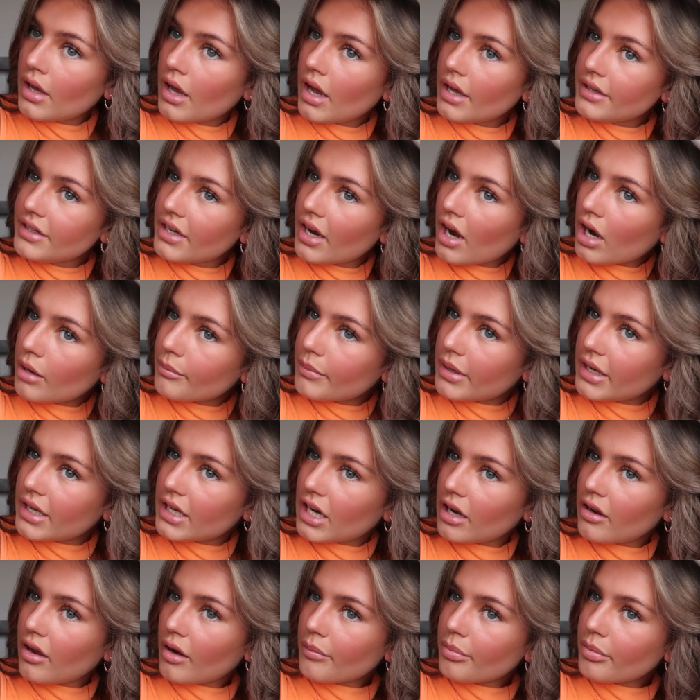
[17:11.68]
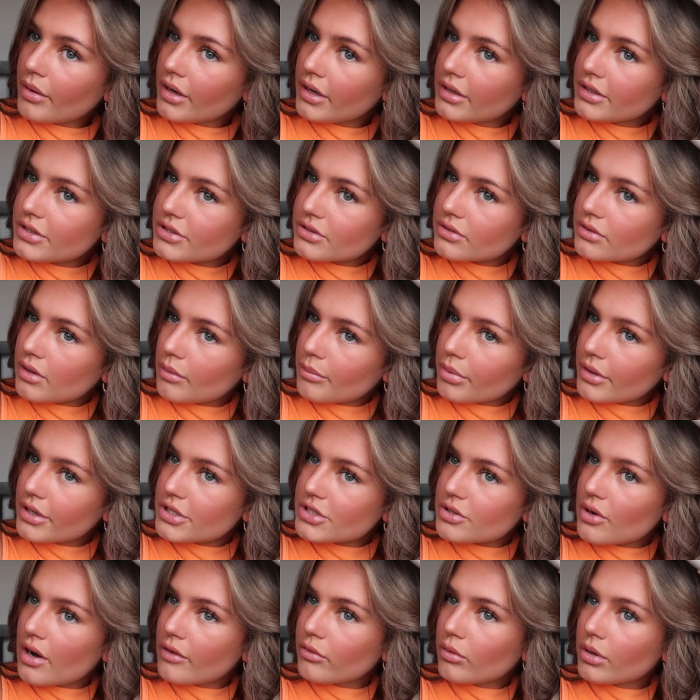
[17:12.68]
And yeah, I mean, I'm pretty
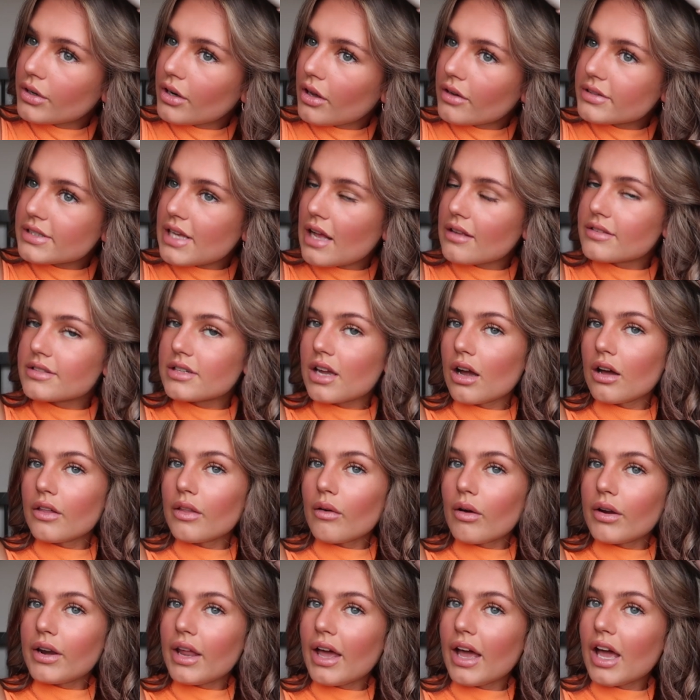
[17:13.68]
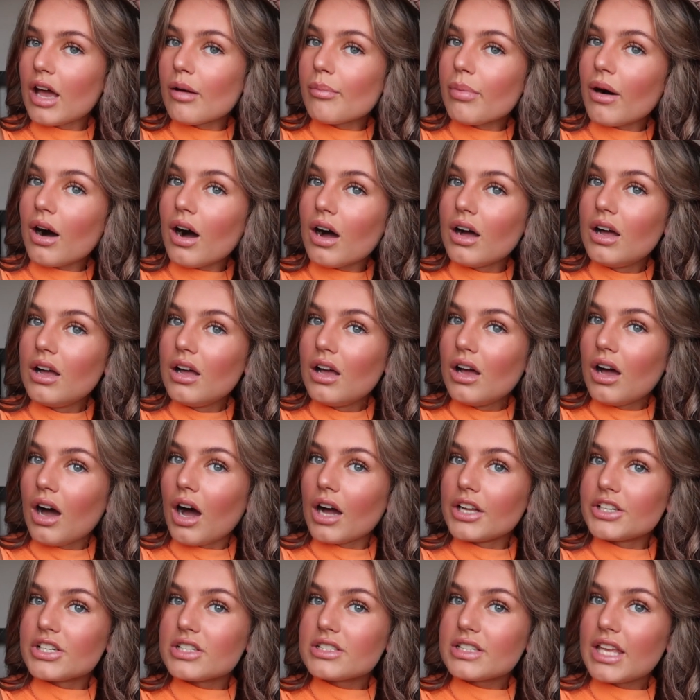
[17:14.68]
sure everyone knows how to curl their own hair, but
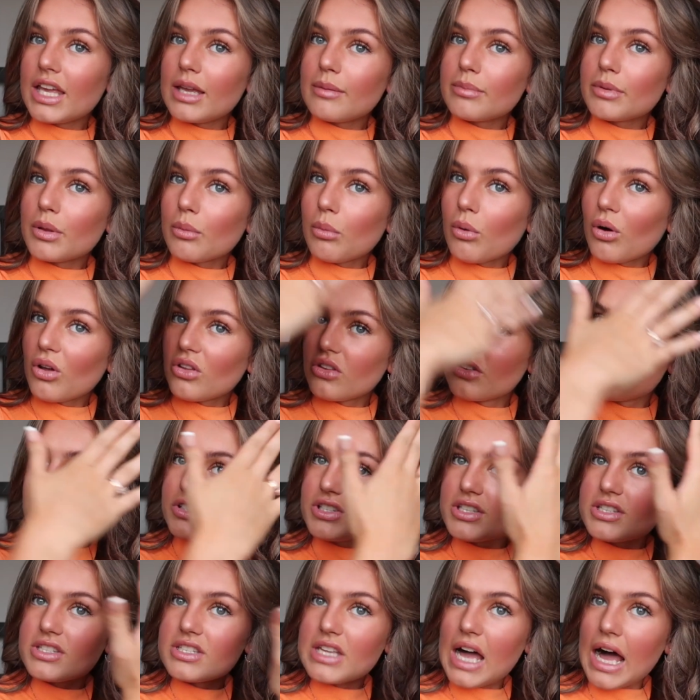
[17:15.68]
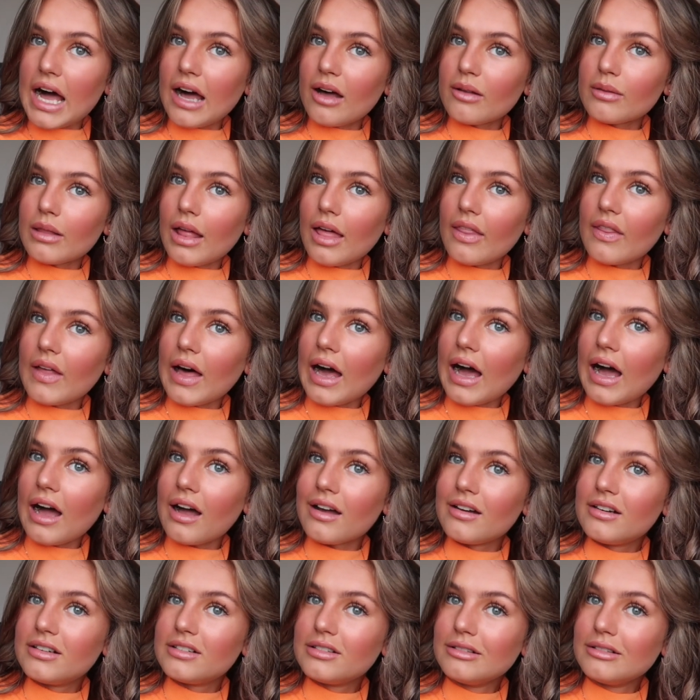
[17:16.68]
I just keep the wand down like that.